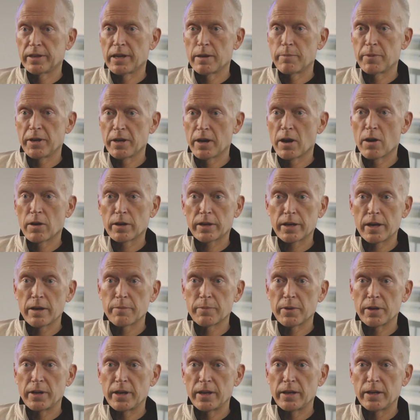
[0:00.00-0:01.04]
up in our
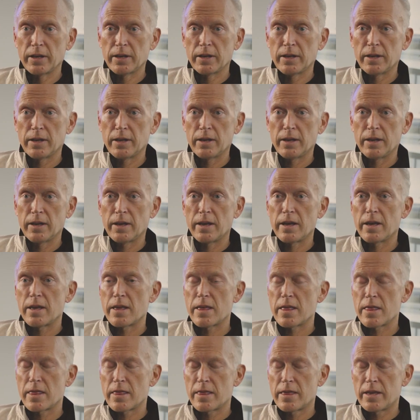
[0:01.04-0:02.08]
company.
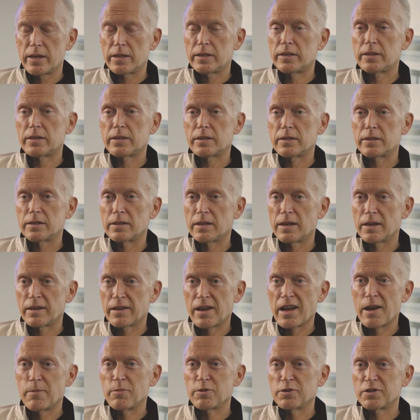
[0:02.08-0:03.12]
This
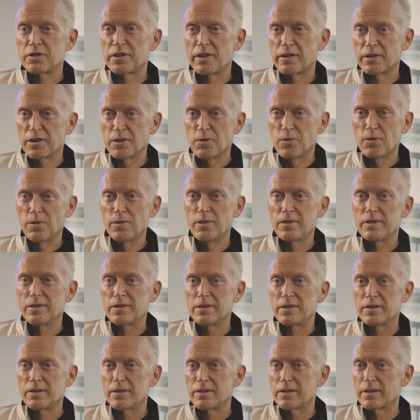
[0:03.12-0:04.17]
accomplished the goal
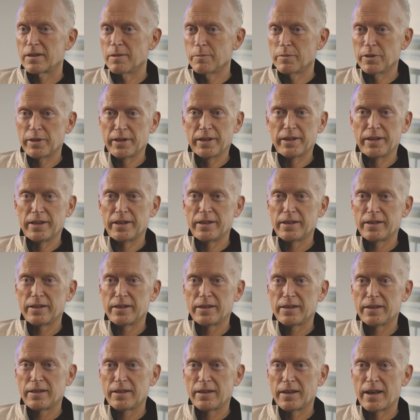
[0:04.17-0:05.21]
completely.
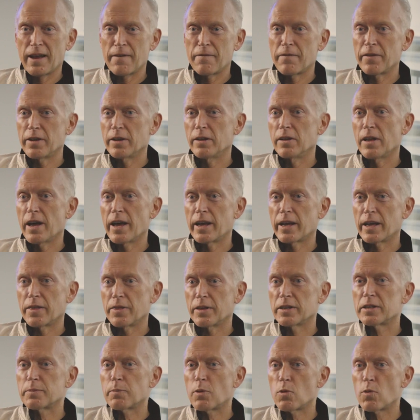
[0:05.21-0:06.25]
I feel like at
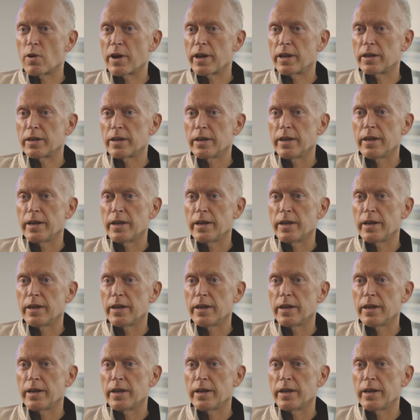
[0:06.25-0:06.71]
this point,